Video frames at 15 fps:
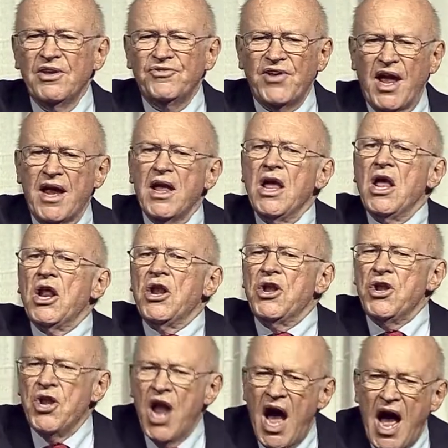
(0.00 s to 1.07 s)
Say,
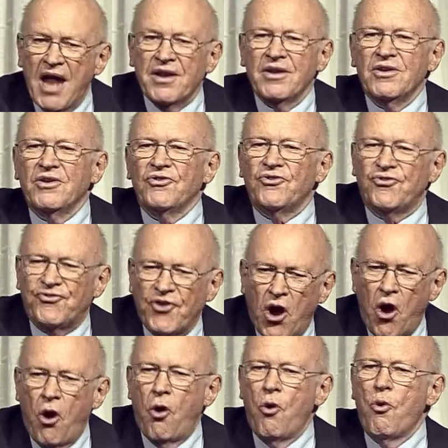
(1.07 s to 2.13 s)
not
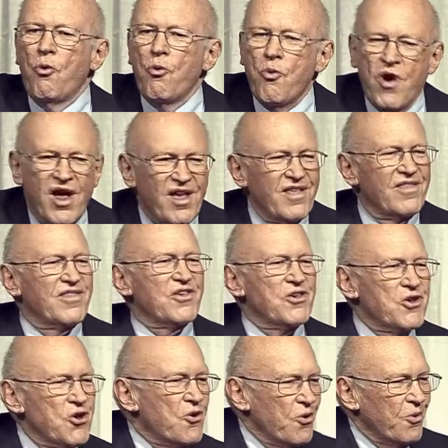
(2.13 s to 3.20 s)
so with
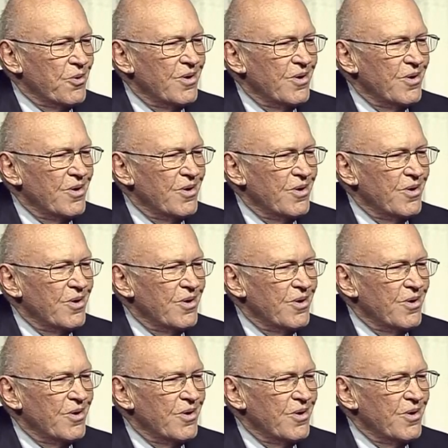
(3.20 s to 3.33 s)
you.